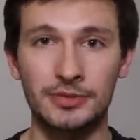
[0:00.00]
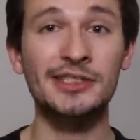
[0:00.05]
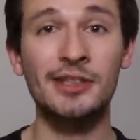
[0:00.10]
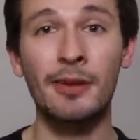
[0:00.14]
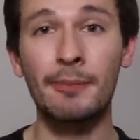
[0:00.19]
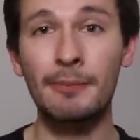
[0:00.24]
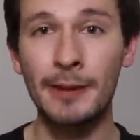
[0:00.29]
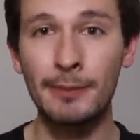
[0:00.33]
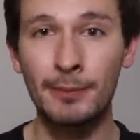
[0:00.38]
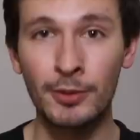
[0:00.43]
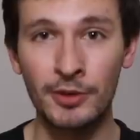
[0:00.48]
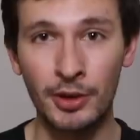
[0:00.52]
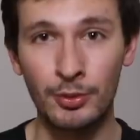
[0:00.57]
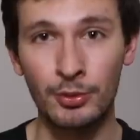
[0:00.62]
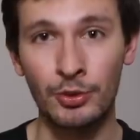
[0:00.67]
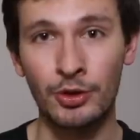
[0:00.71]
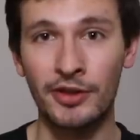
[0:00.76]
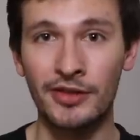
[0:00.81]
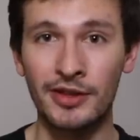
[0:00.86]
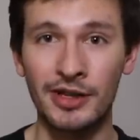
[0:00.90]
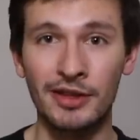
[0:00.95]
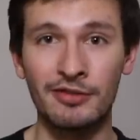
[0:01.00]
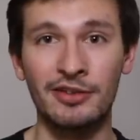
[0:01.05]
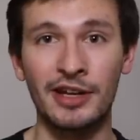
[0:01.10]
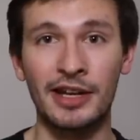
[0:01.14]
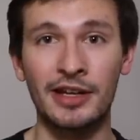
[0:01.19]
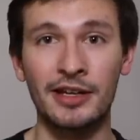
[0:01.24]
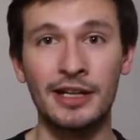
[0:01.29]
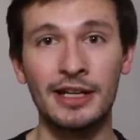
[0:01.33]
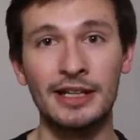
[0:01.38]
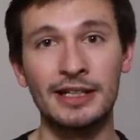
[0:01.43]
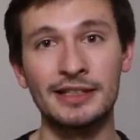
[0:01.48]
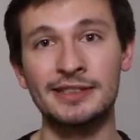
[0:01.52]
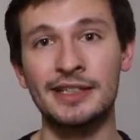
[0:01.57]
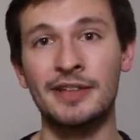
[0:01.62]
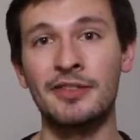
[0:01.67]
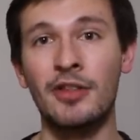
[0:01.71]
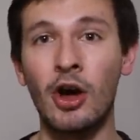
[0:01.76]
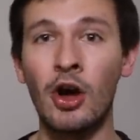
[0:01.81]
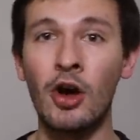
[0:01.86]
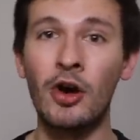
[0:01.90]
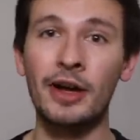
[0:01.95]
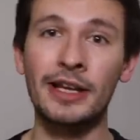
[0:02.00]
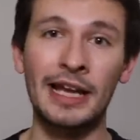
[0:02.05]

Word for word: Some people that were at the event said that R.